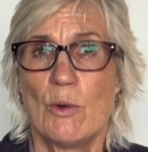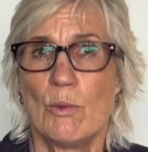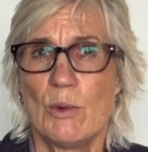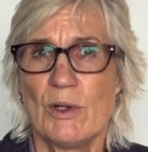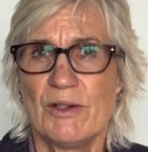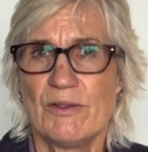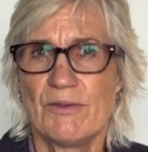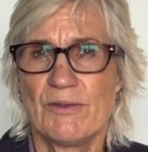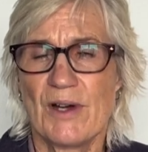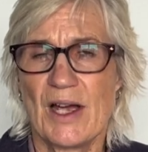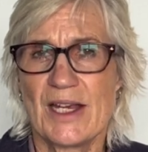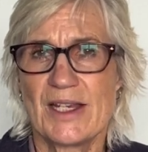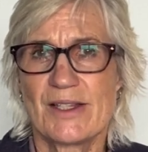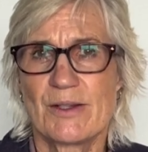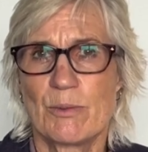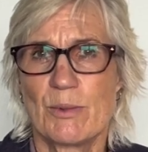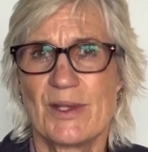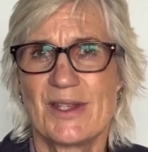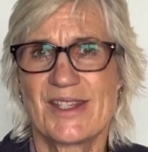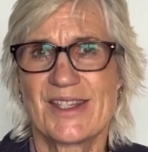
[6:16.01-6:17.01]
when
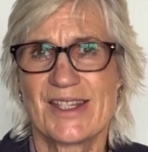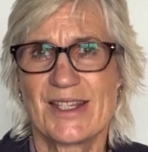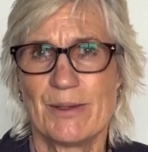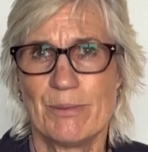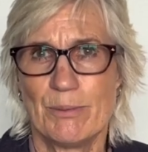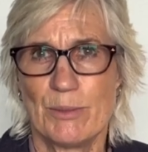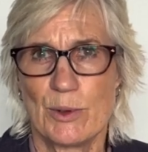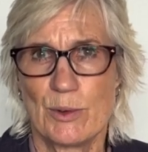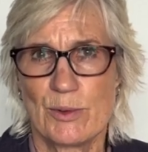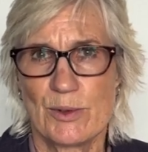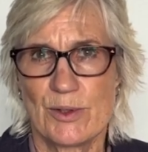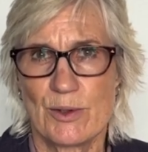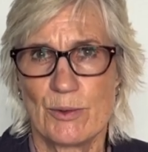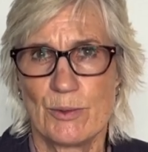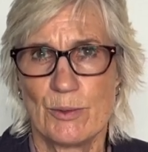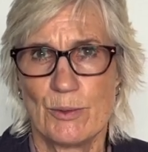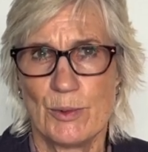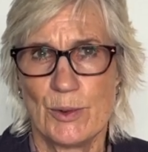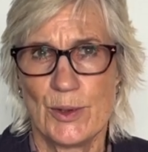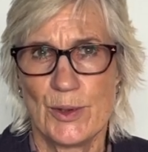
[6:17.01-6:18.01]
faced with symbols
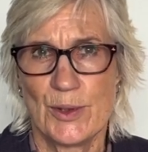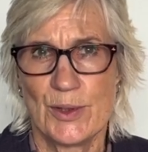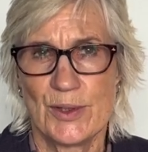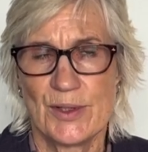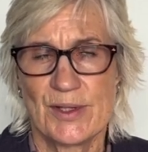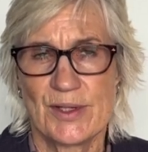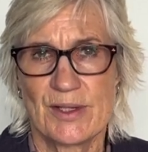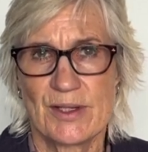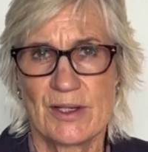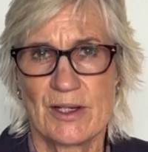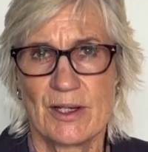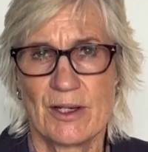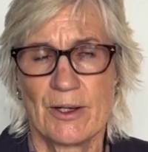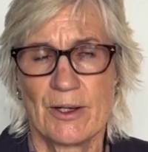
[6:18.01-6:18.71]
or words.